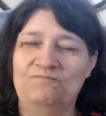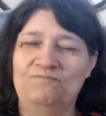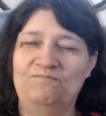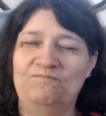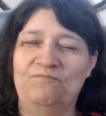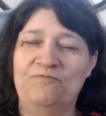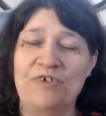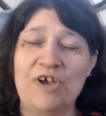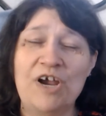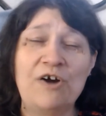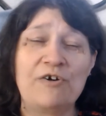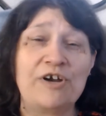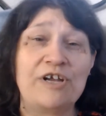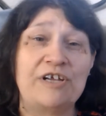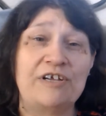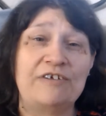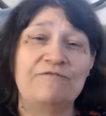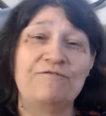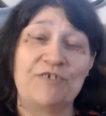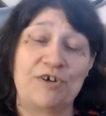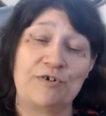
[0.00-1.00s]

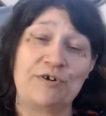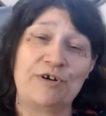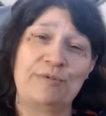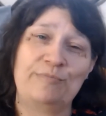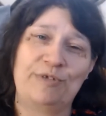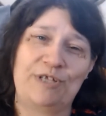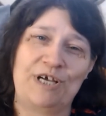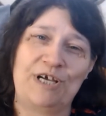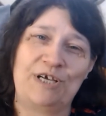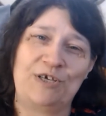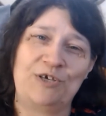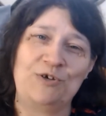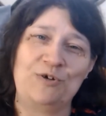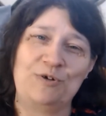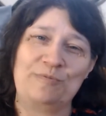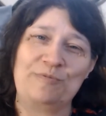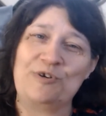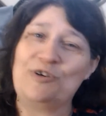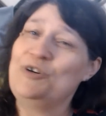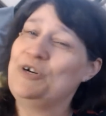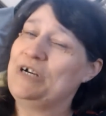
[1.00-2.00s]
Very, very black
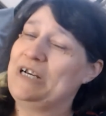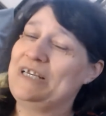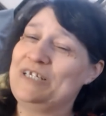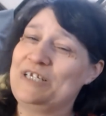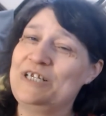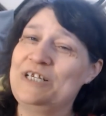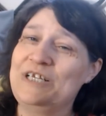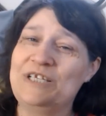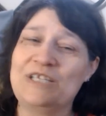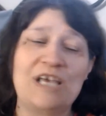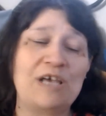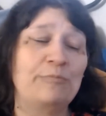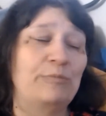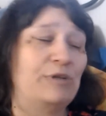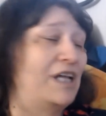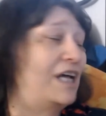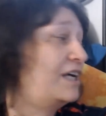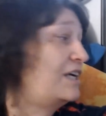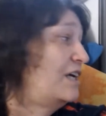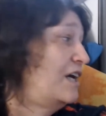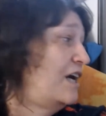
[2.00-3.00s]
humor, as it is a
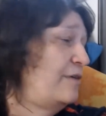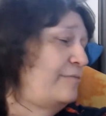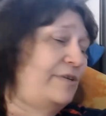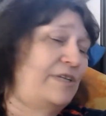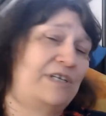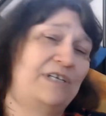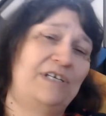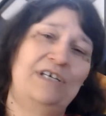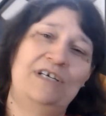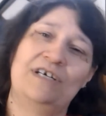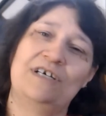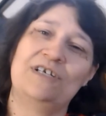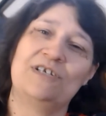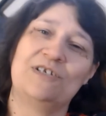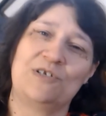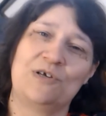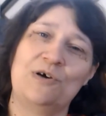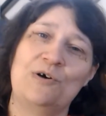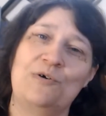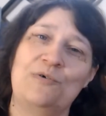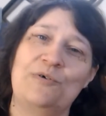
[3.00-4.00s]
black comedy.
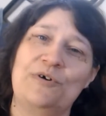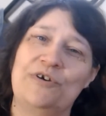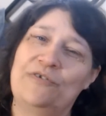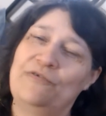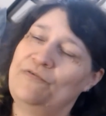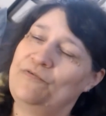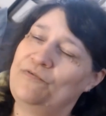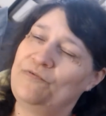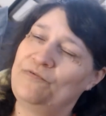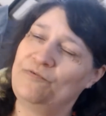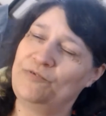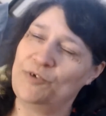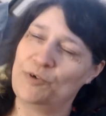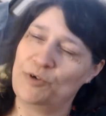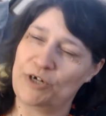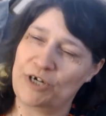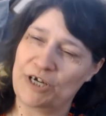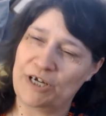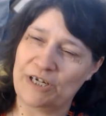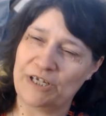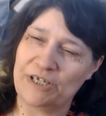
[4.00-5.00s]
So if you're
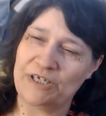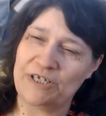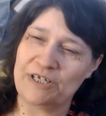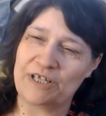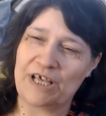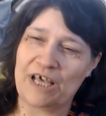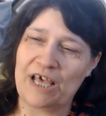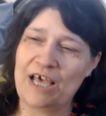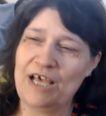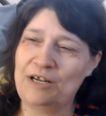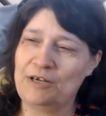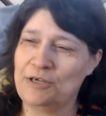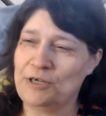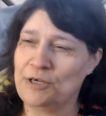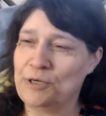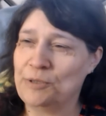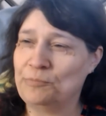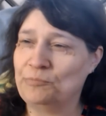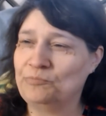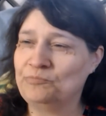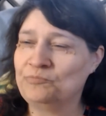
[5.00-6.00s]
not into that,
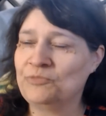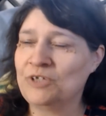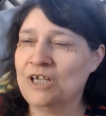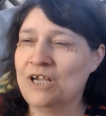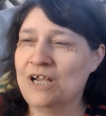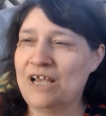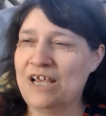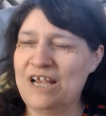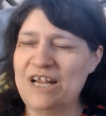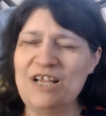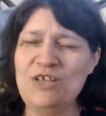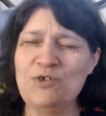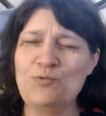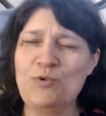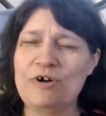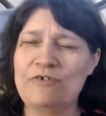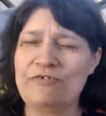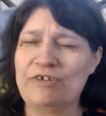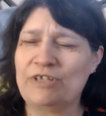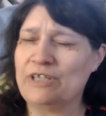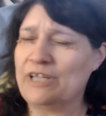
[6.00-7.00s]
it is one
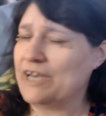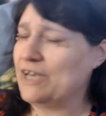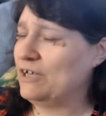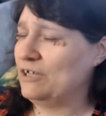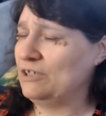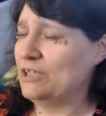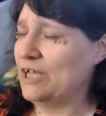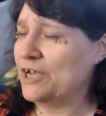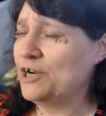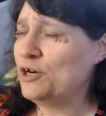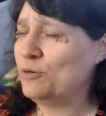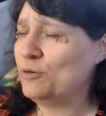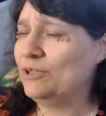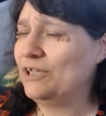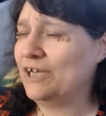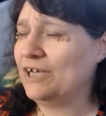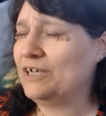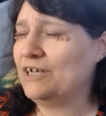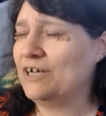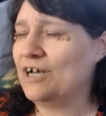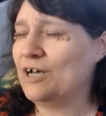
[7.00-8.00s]
of a lighter
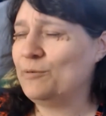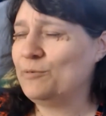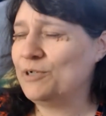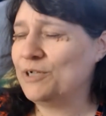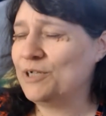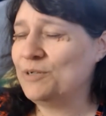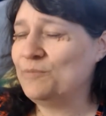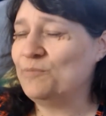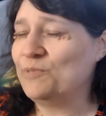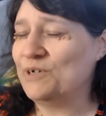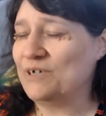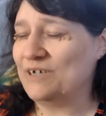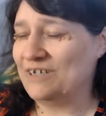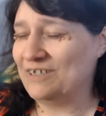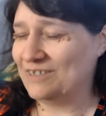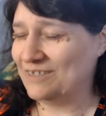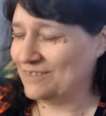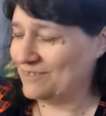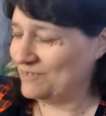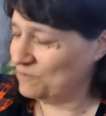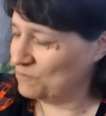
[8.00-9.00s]
black comedy, but
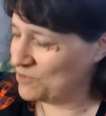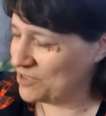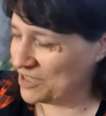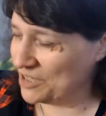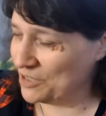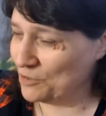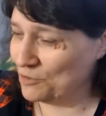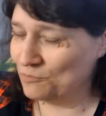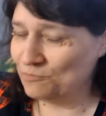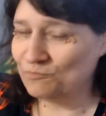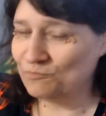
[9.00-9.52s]
still.